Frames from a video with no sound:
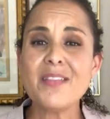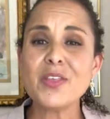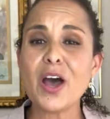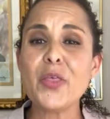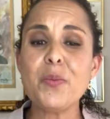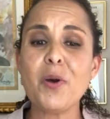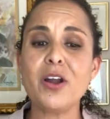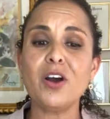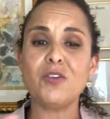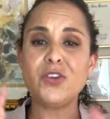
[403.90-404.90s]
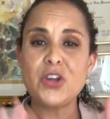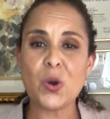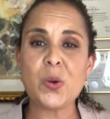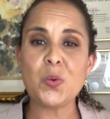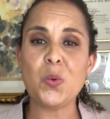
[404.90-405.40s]
The other part of
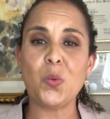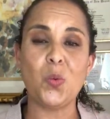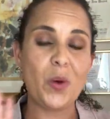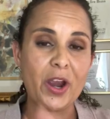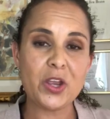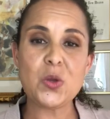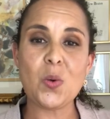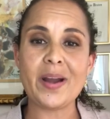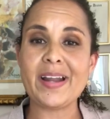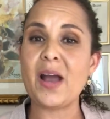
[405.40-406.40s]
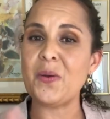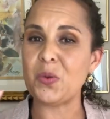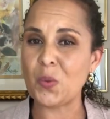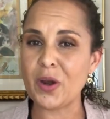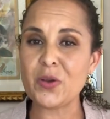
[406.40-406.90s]
knowing where you are now
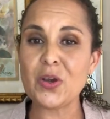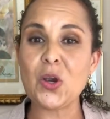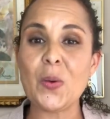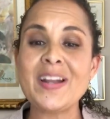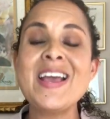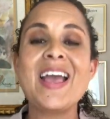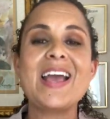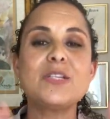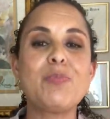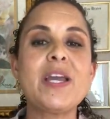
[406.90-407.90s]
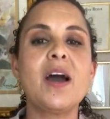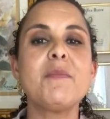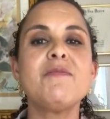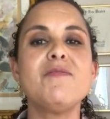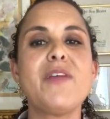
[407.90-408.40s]
and where you're going is
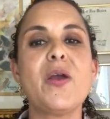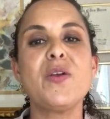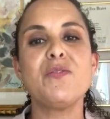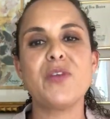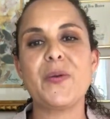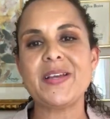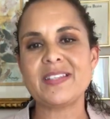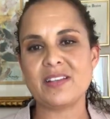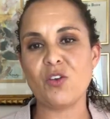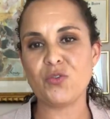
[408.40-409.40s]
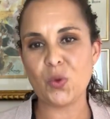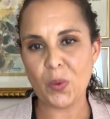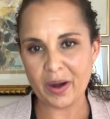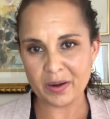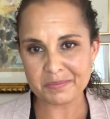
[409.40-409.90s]
becoming very, very
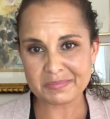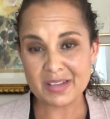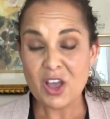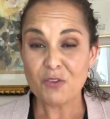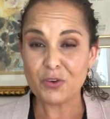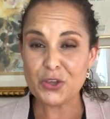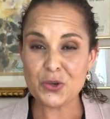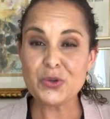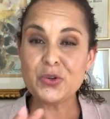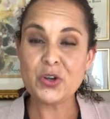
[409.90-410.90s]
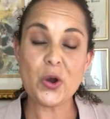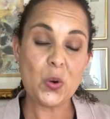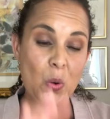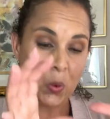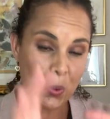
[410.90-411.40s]
self-aware. For you to know
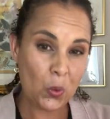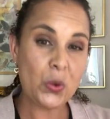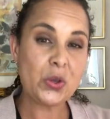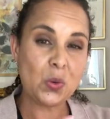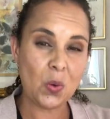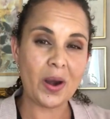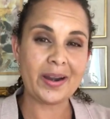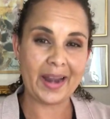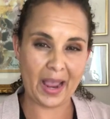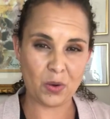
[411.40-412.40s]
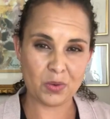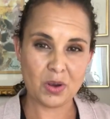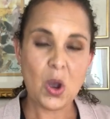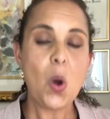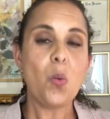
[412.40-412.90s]
who you are now,
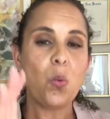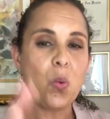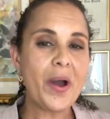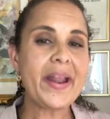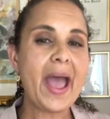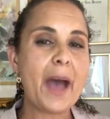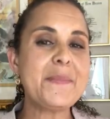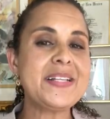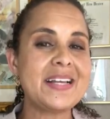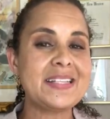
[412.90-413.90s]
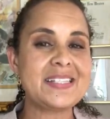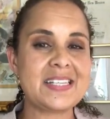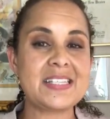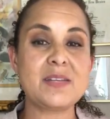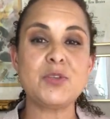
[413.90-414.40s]
what habits and
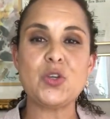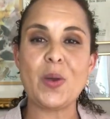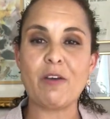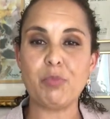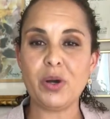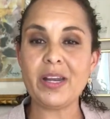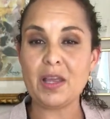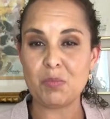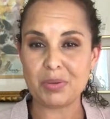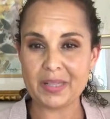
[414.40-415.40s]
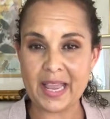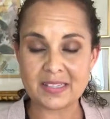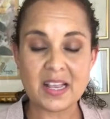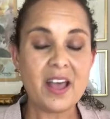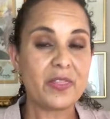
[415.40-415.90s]
systems you have put in
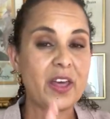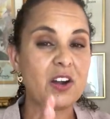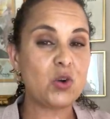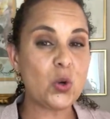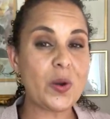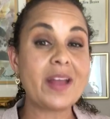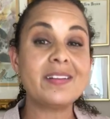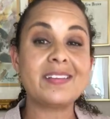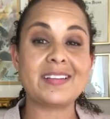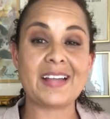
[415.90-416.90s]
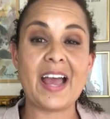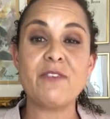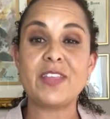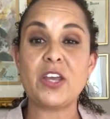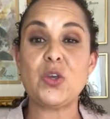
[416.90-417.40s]
place that have created the
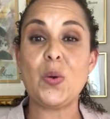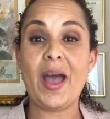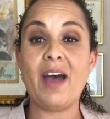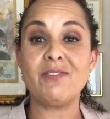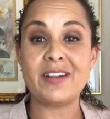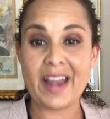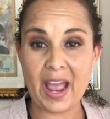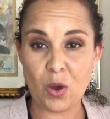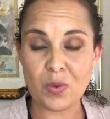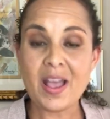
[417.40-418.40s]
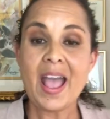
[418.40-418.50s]
life that you have now.